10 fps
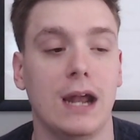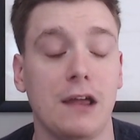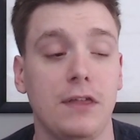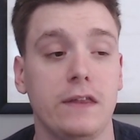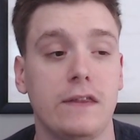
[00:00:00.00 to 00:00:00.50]
I
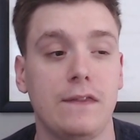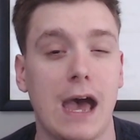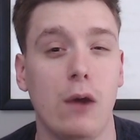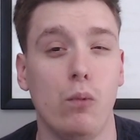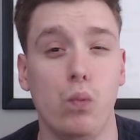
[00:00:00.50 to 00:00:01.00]
think that
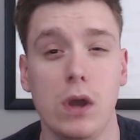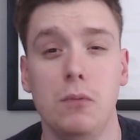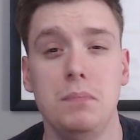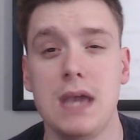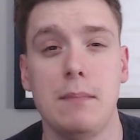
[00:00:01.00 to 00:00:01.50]
that will
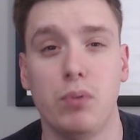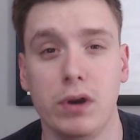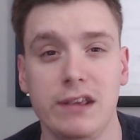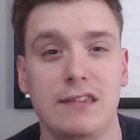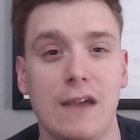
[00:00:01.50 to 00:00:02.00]
be a
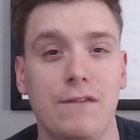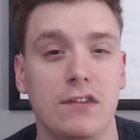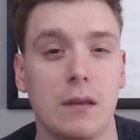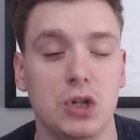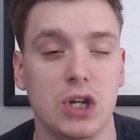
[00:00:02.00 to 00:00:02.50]
pretty safe
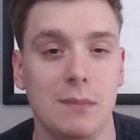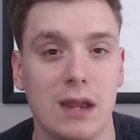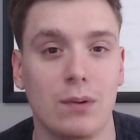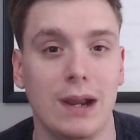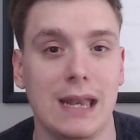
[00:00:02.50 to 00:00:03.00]
assumption to
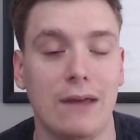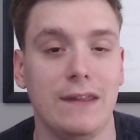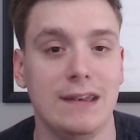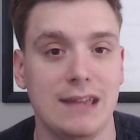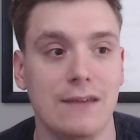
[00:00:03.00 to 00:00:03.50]
make right now,
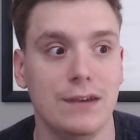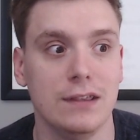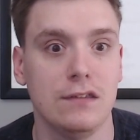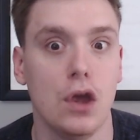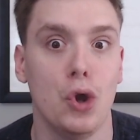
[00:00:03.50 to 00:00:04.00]
that
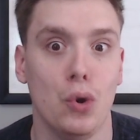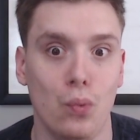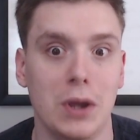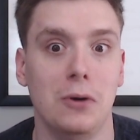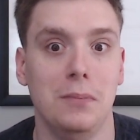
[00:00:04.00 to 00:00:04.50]
Davis
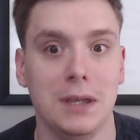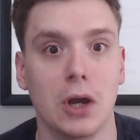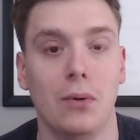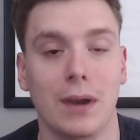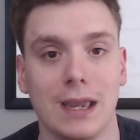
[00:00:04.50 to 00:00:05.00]
will be
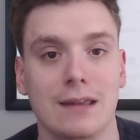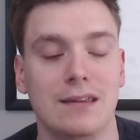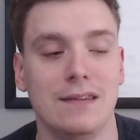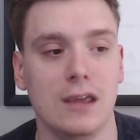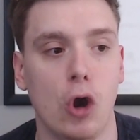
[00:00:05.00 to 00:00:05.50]
going
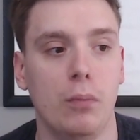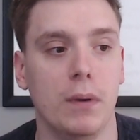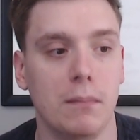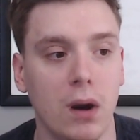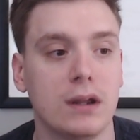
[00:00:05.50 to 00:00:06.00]
into the
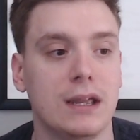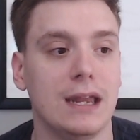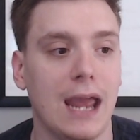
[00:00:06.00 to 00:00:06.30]
open market.